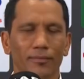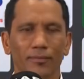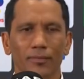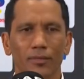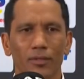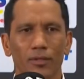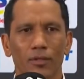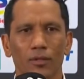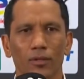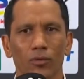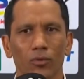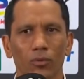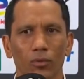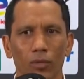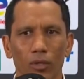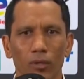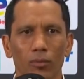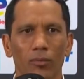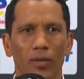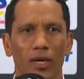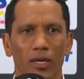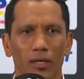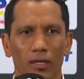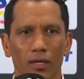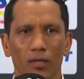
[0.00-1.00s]
we
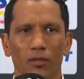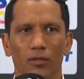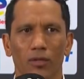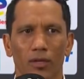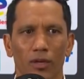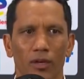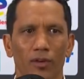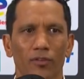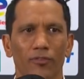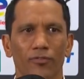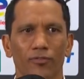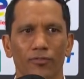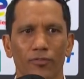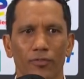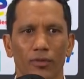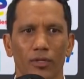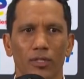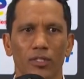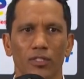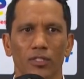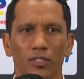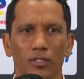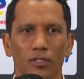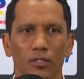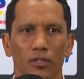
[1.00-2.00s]
might not have
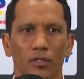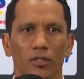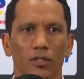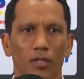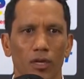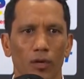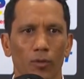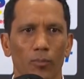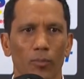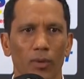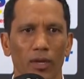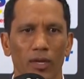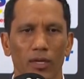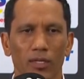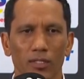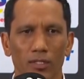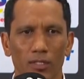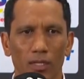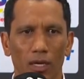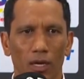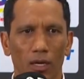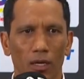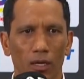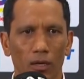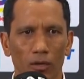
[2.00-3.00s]
instilled our playing
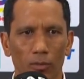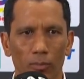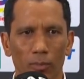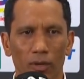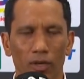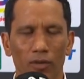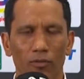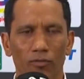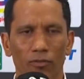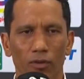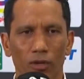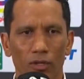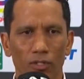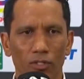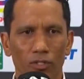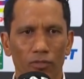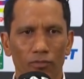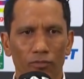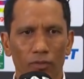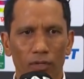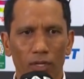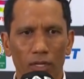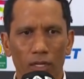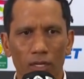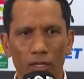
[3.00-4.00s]
style, our playing
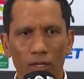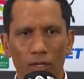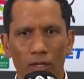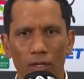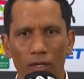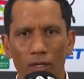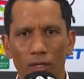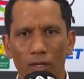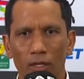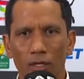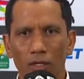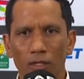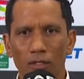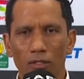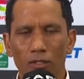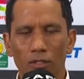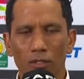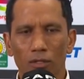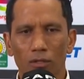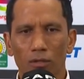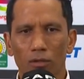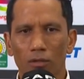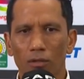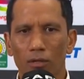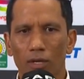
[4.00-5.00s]
philosophy in.
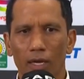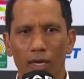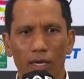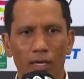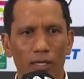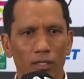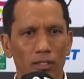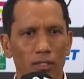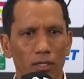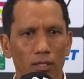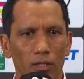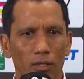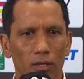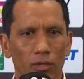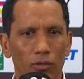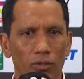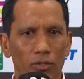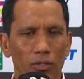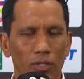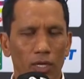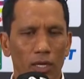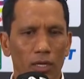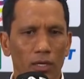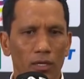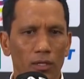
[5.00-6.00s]
So like I said,
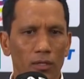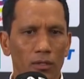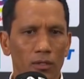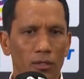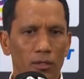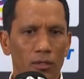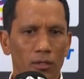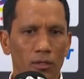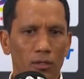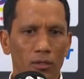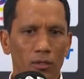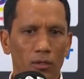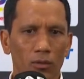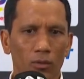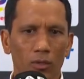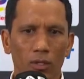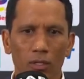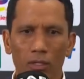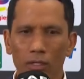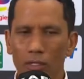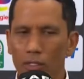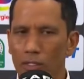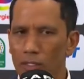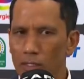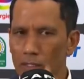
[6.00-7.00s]
Coach Darian
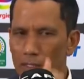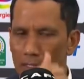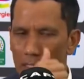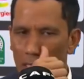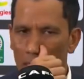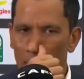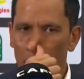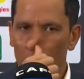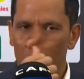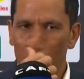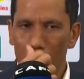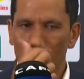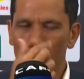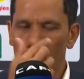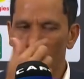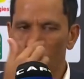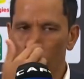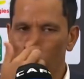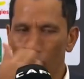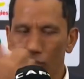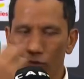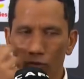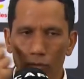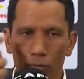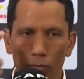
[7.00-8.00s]
Wilken is
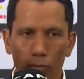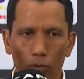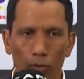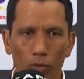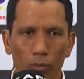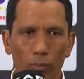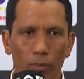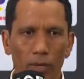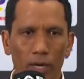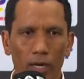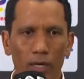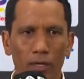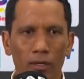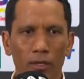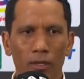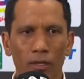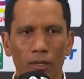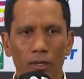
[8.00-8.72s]
unbelievable football brain.